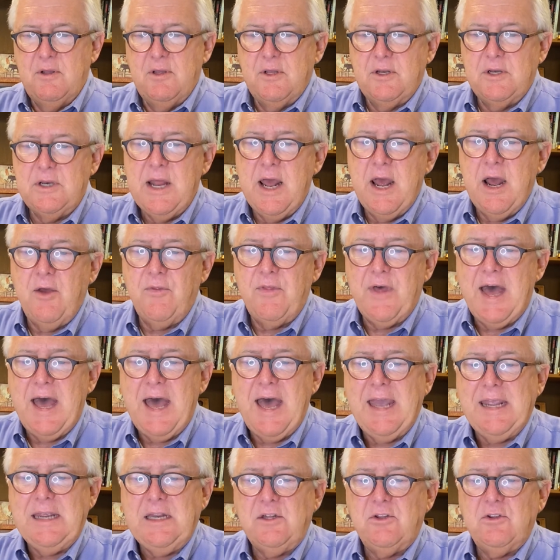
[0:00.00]
Now the
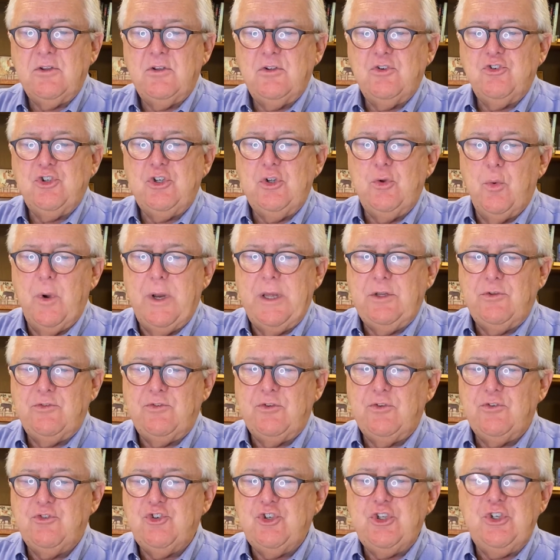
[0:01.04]
height she
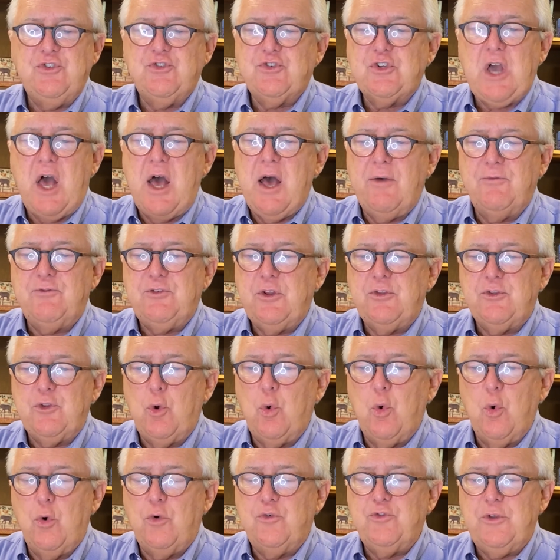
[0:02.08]
races, she scoffs at the
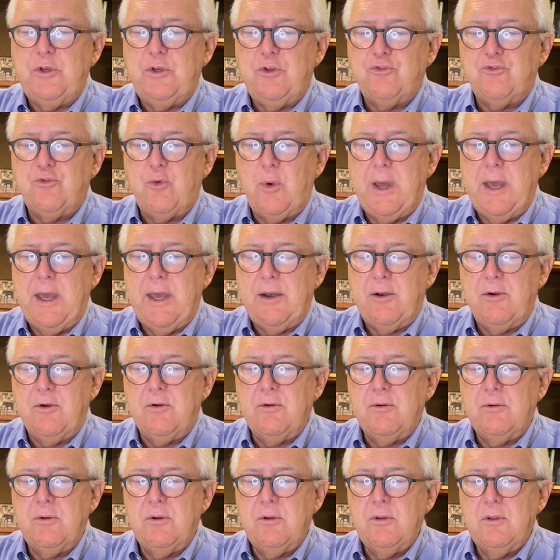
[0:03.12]
horse and its rider.
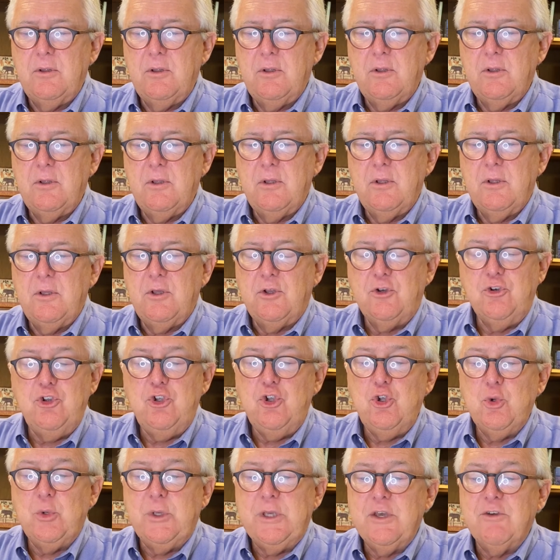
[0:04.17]
Do
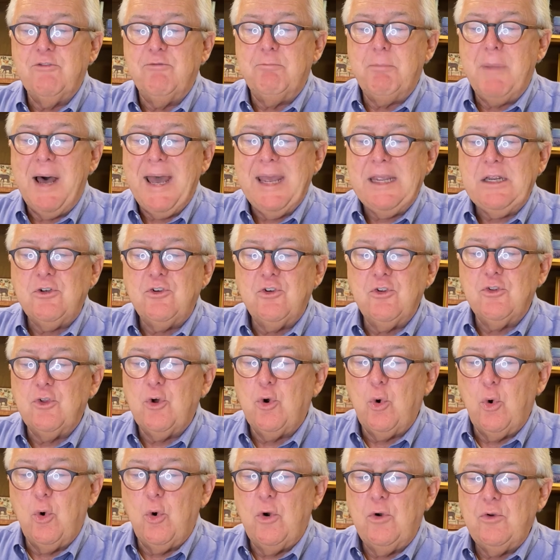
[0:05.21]
you give might to the
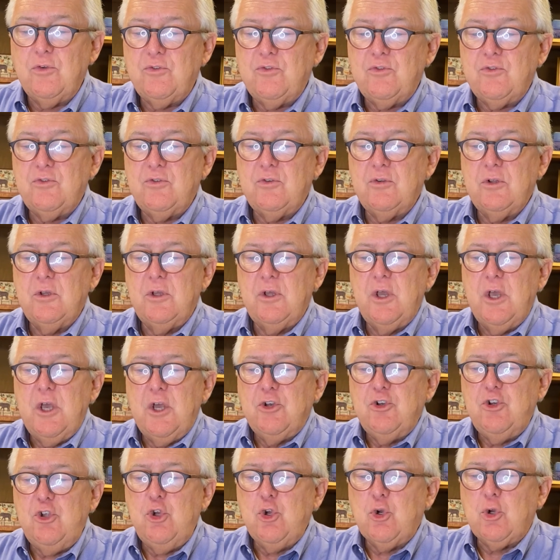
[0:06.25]
horse?
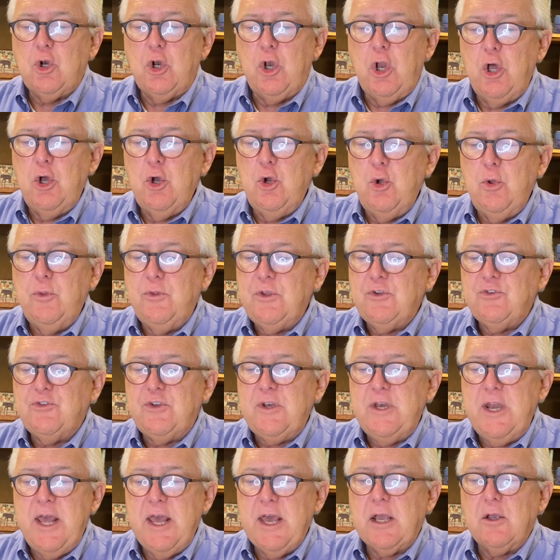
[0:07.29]
Do you clothe his
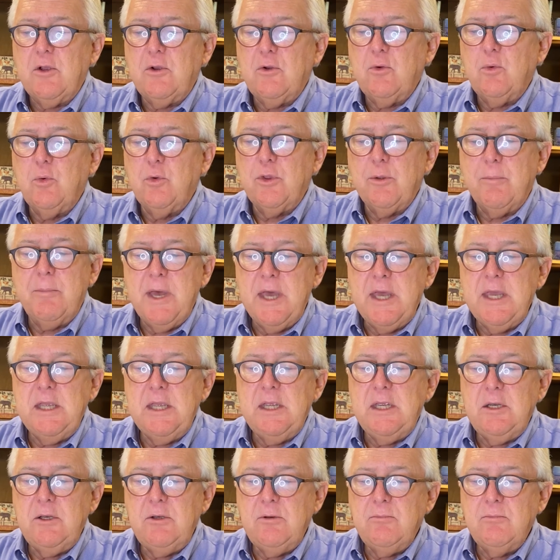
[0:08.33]
neck with a
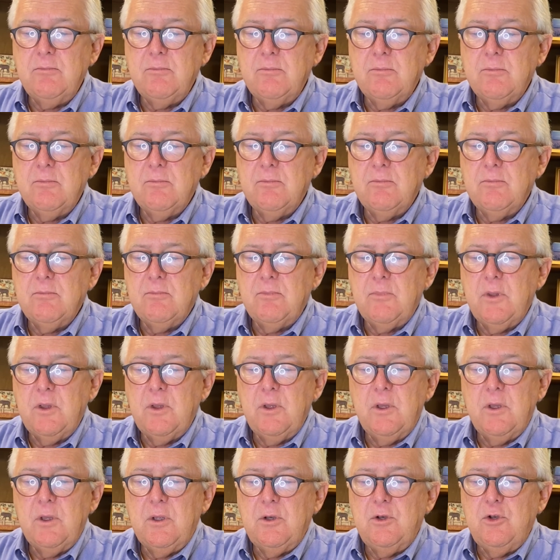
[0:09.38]
mane?
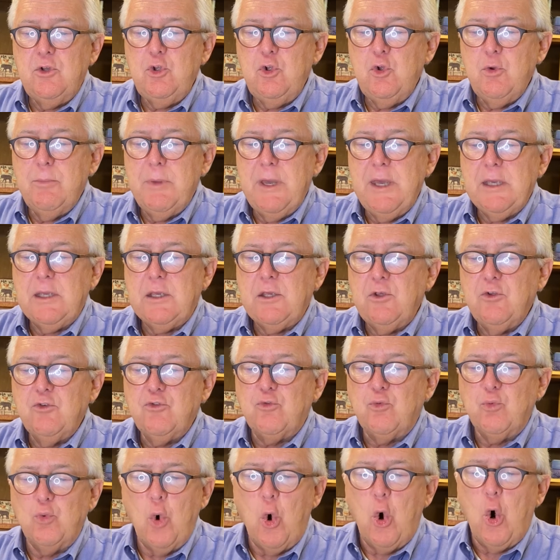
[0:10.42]
Do you make his
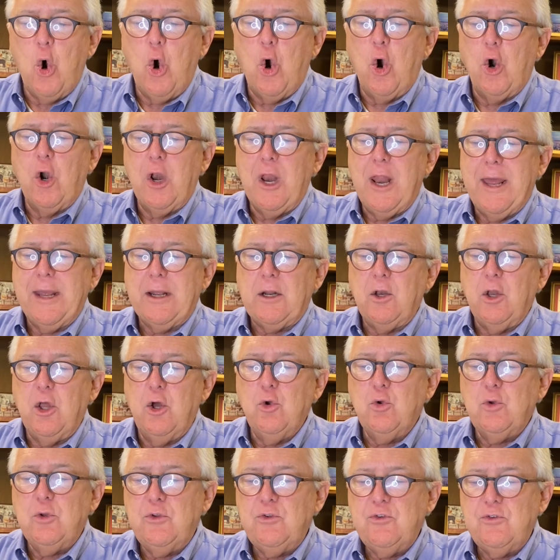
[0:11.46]
roar like
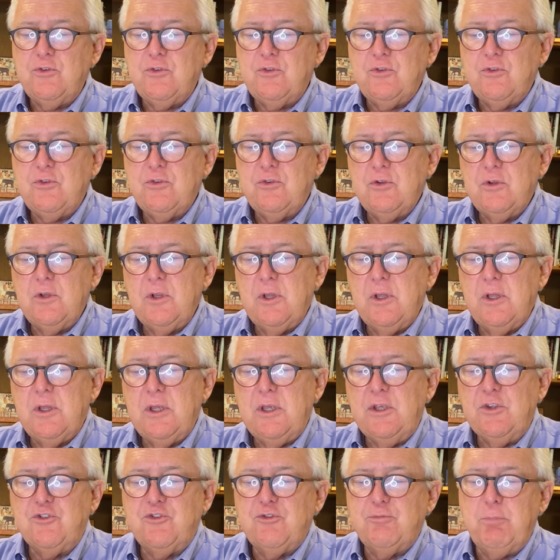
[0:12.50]
locusts?
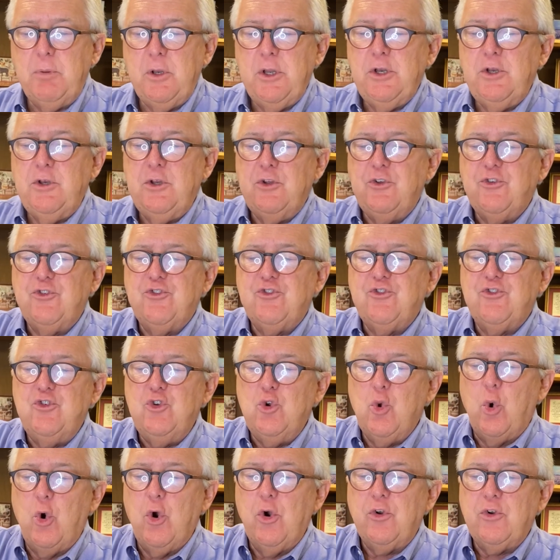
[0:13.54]
His splendid
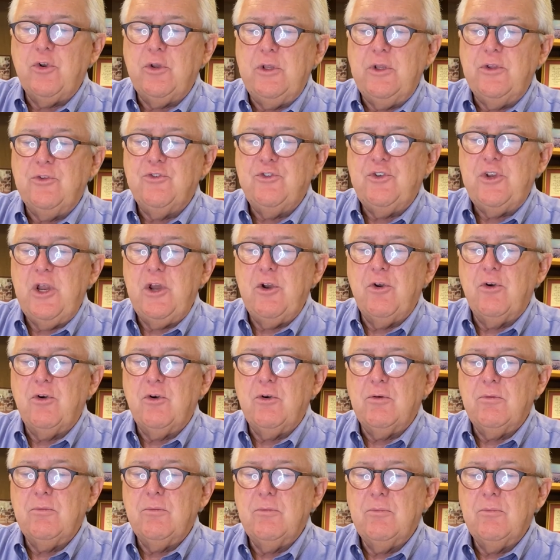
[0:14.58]
snort is terror.